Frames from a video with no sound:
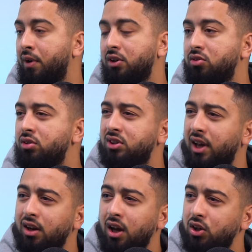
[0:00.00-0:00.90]
various reasons
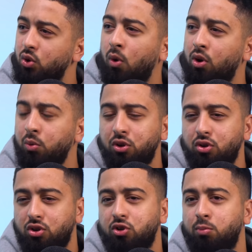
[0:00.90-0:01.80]
scared. So what could we do
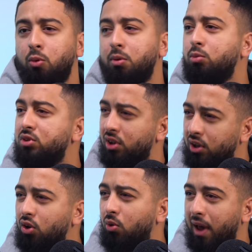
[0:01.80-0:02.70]
to support people to,
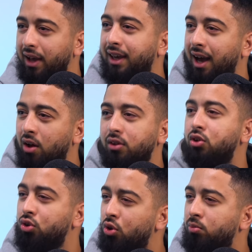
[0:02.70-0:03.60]
you know, like get out there, do
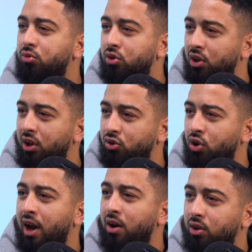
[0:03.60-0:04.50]
you know,
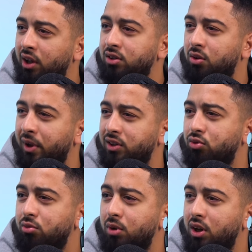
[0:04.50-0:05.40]
try out, get into the weights
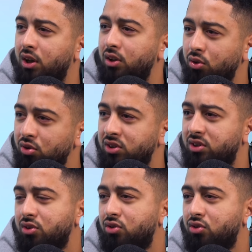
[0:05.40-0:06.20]
room, do resistance